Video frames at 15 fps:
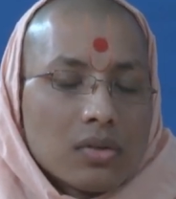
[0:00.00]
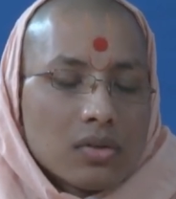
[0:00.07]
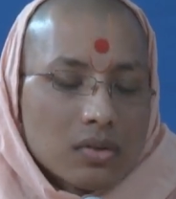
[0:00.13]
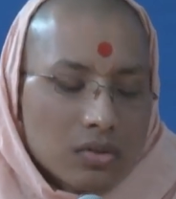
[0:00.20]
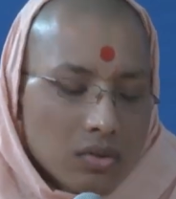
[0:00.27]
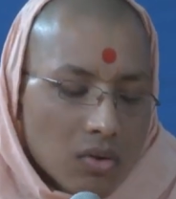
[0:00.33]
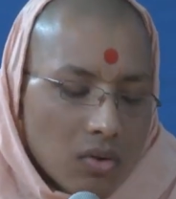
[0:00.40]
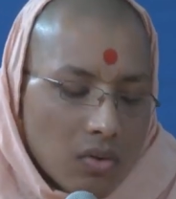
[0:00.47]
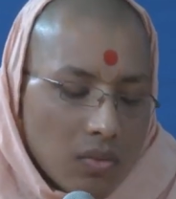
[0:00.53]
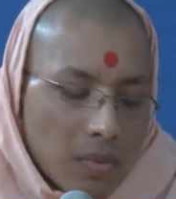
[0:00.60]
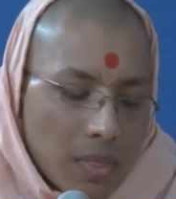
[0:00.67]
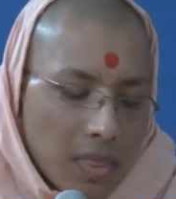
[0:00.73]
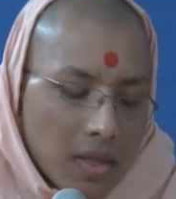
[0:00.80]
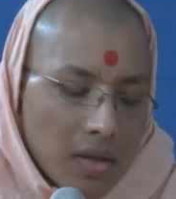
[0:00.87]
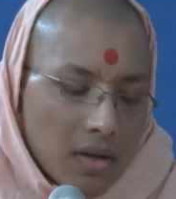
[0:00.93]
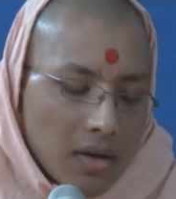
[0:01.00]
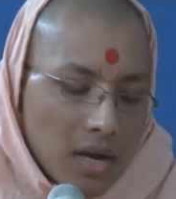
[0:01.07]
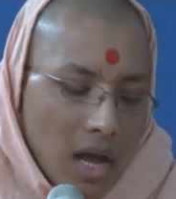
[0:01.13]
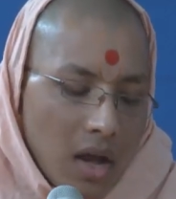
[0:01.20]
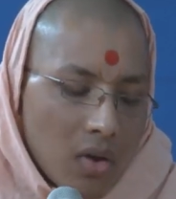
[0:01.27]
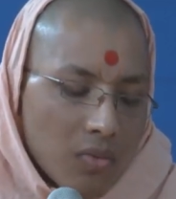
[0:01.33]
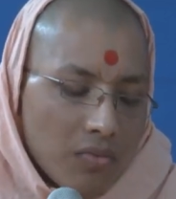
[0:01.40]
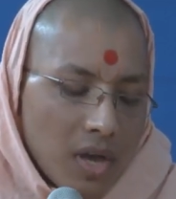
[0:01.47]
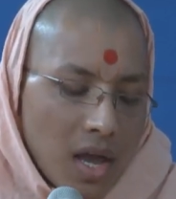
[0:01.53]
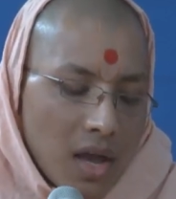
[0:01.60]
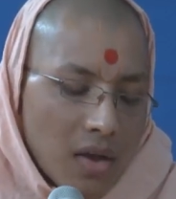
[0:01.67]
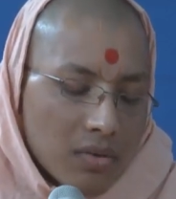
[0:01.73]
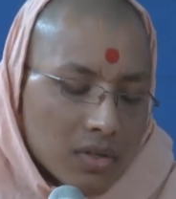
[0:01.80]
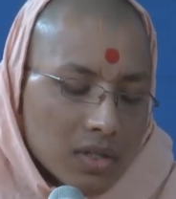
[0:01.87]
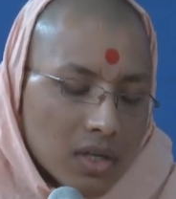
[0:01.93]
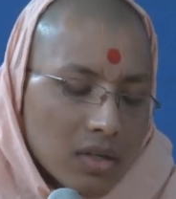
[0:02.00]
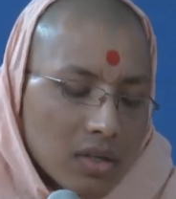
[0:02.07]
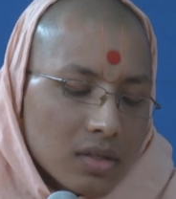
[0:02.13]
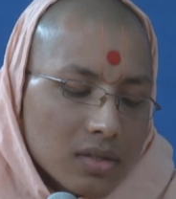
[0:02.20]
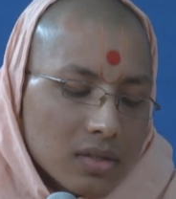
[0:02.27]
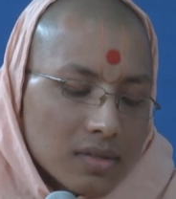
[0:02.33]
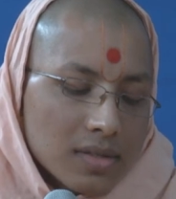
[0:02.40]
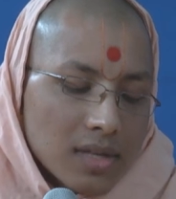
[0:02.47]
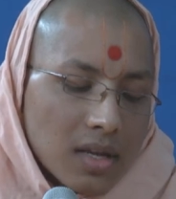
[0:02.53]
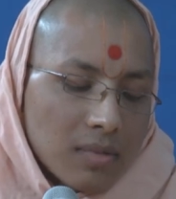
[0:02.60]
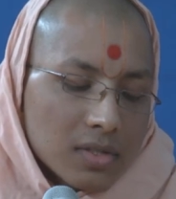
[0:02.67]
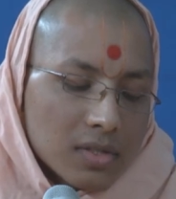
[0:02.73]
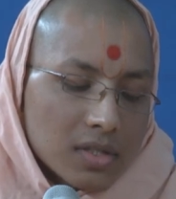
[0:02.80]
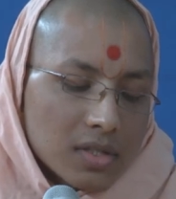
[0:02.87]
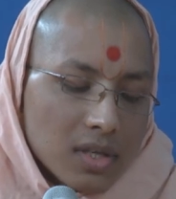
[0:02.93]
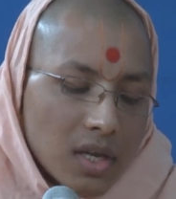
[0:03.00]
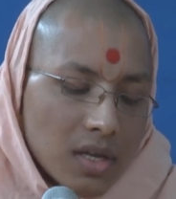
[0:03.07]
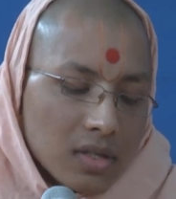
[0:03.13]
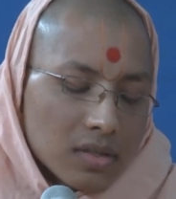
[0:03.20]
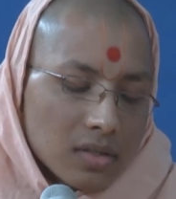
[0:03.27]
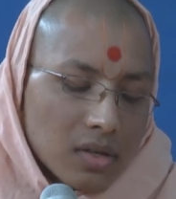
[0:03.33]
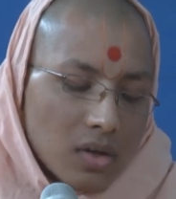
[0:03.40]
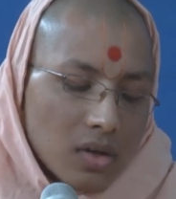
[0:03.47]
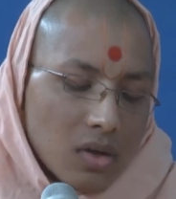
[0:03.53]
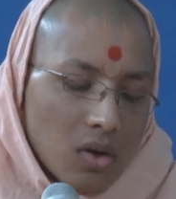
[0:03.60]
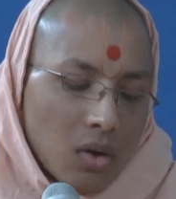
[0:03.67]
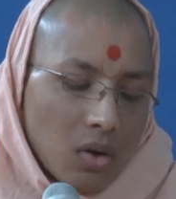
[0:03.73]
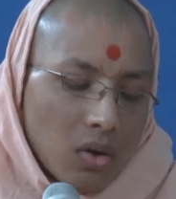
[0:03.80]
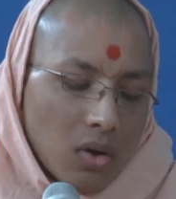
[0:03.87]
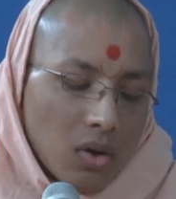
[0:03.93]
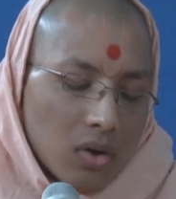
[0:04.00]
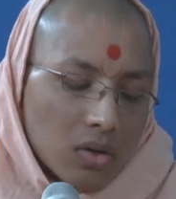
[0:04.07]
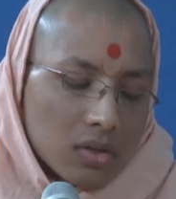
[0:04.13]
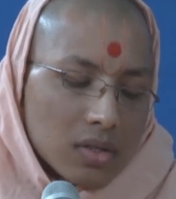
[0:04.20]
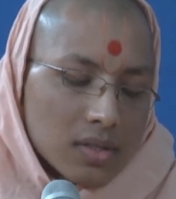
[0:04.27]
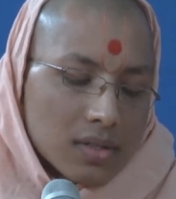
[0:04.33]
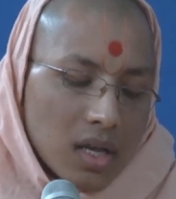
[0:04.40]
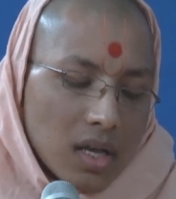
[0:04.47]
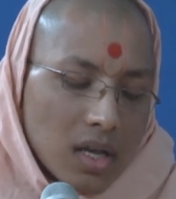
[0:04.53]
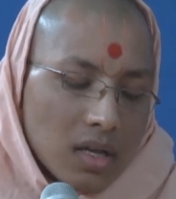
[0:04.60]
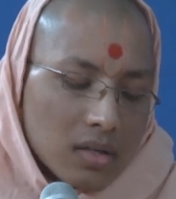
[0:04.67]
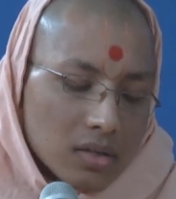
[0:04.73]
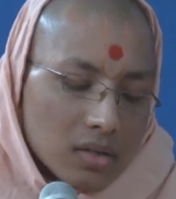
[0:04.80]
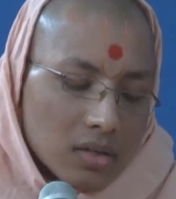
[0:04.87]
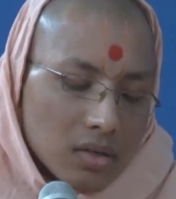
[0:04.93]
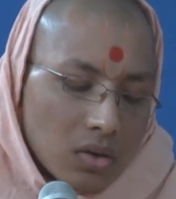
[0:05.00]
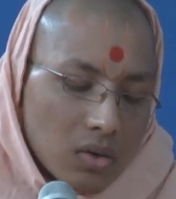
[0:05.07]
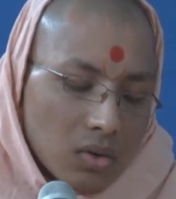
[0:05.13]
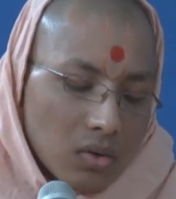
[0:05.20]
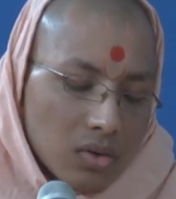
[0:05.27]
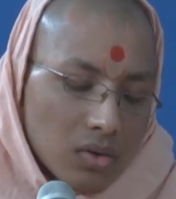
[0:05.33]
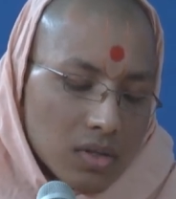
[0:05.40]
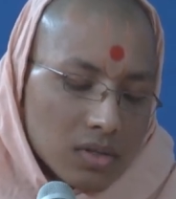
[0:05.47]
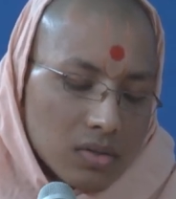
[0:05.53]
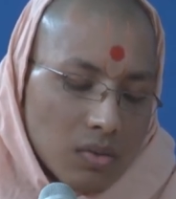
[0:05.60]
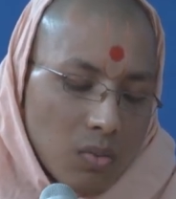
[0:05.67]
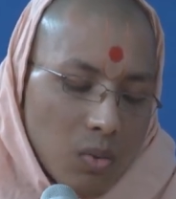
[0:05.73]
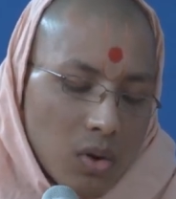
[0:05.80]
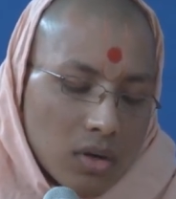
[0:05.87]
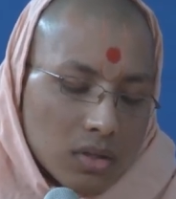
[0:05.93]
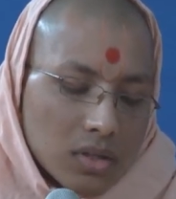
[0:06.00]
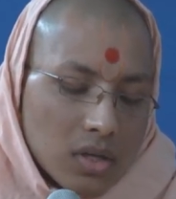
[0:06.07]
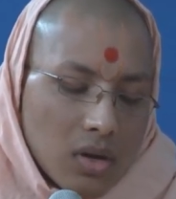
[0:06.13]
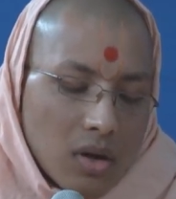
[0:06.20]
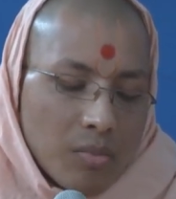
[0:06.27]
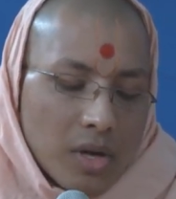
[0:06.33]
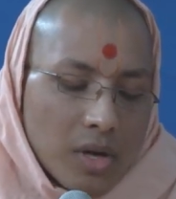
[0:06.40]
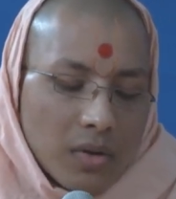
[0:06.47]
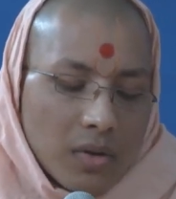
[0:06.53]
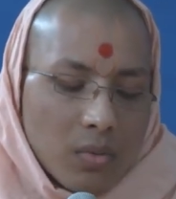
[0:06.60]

So now we have attained the same saints or the saint who is the worthy of being